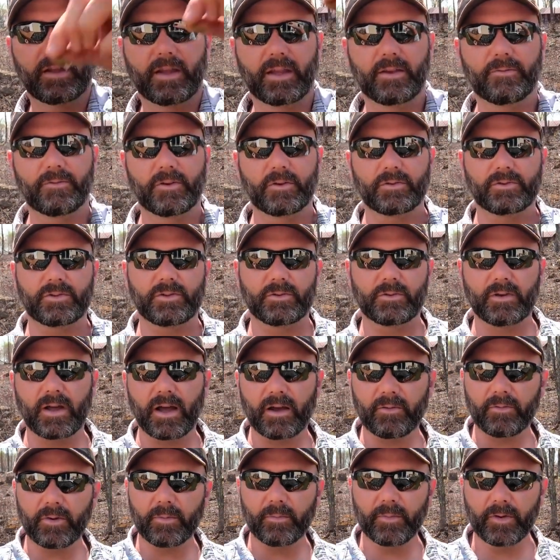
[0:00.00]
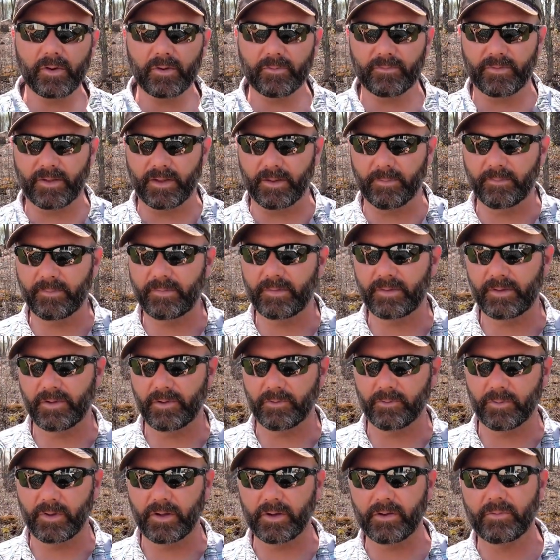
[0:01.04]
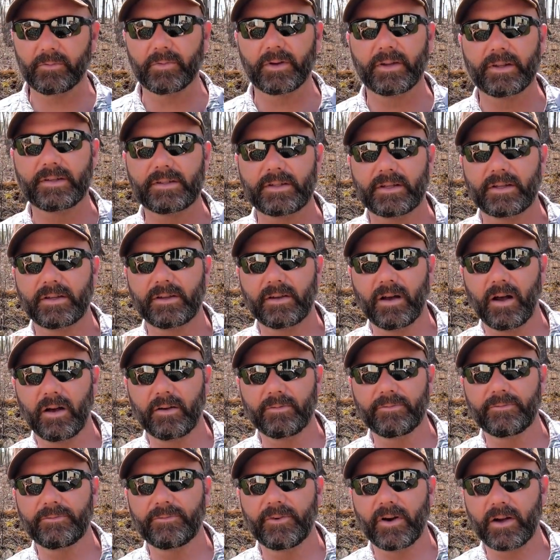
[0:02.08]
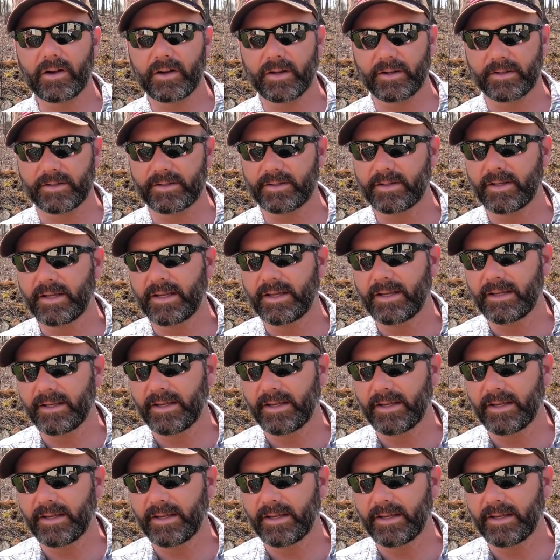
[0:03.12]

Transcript: If you do not remove them, you run a risk of fungus